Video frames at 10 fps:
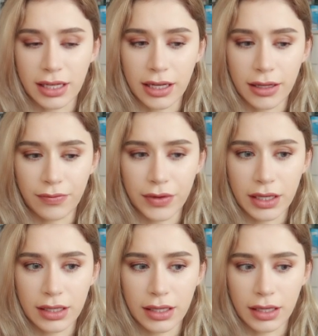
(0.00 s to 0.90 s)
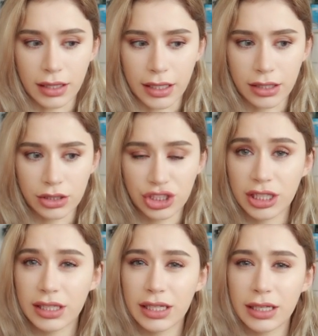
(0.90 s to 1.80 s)
like a like
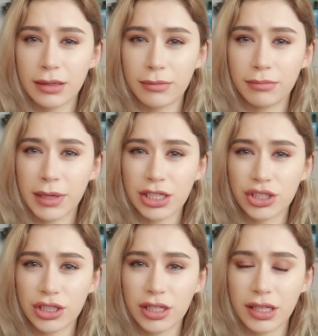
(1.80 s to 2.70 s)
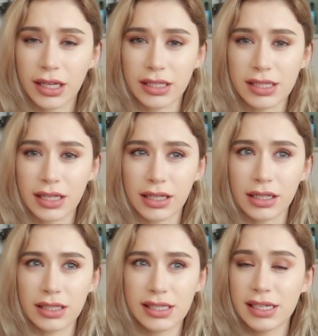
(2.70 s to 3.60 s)
chili mixture, like it's like
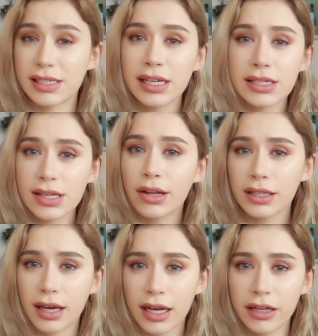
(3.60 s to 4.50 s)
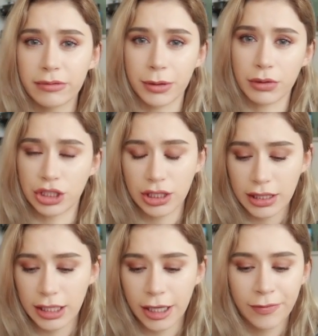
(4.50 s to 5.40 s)
a seasoning salt kind of, but with
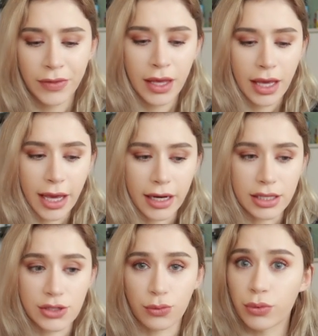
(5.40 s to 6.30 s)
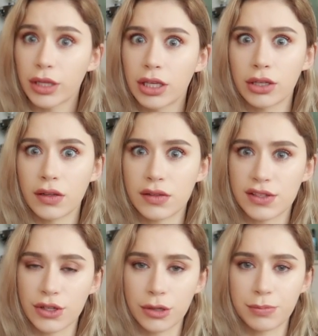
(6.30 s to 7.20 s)
chili. And it's really good in
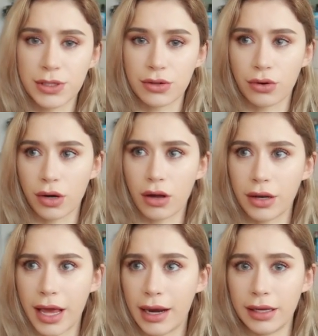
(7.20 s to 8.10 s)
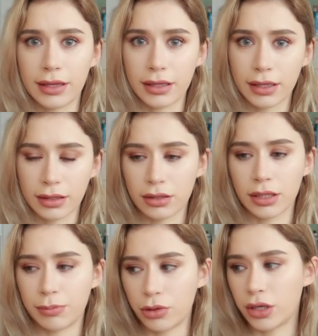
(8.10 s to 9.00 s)
soups or on anything, like
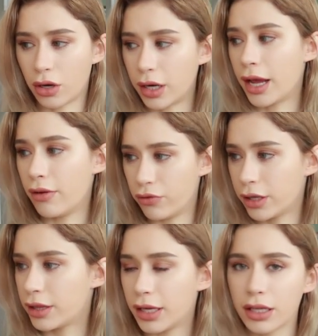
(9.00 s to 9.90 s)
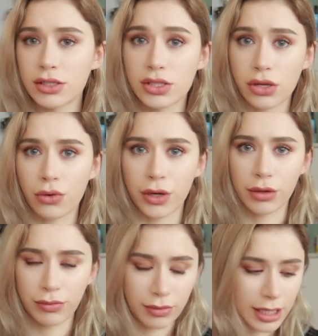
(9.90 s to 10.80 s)
literally put it on everything. It's so
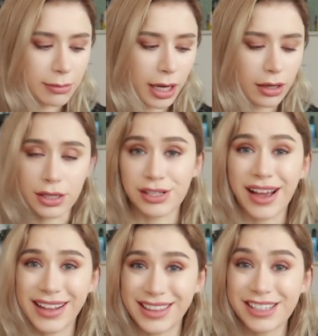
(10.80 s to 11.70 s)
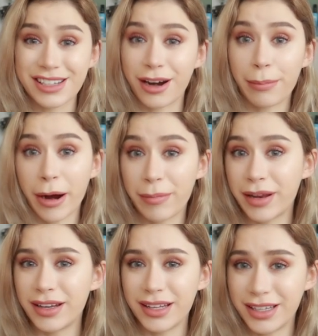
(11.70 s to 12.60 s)
good. Kim and I also had this in our
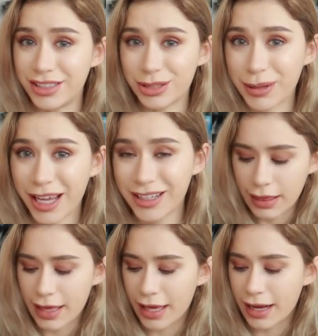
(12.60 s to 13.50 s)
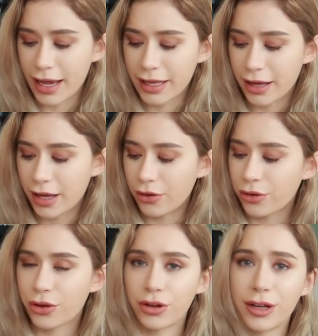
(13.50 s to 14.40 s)
apartment in Japan. Then I got
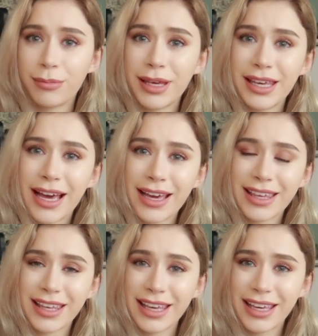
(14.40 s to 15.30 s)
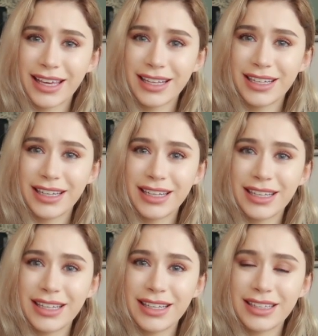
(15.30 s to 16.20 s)

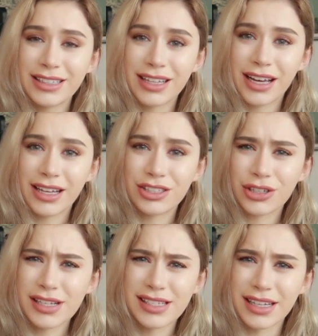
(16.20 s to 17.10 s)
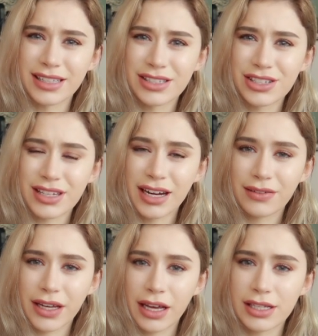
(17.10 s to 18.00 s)
okonomiyaki dressing. It's just kind of
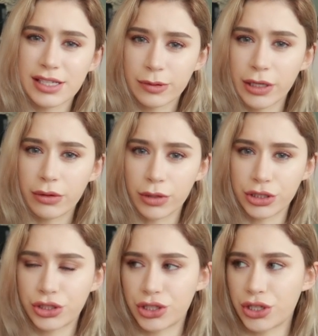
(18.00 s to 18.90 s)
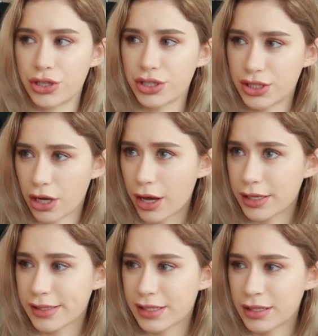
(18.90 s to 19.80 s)
like a sweet Worcestershire
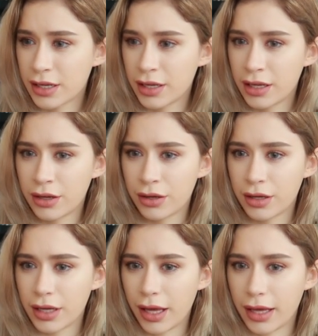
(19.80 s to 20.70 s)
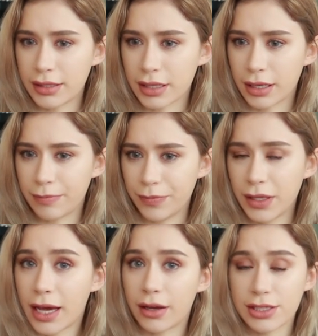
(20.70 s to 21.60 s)
sauce. And
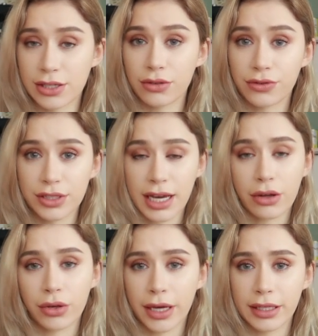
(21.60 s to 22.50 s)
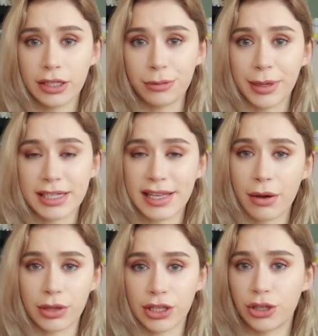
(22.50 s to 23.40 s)
yeah, so for takoyaki, you mix
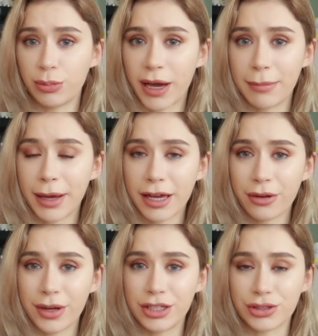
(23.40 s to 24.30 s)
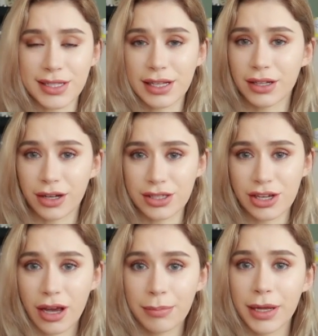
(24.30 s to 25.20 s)
that with the kew pie mayo and drizzle it on
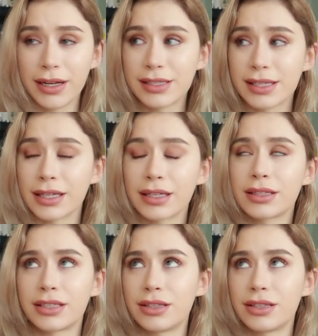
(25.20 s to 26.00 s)
top, and it's like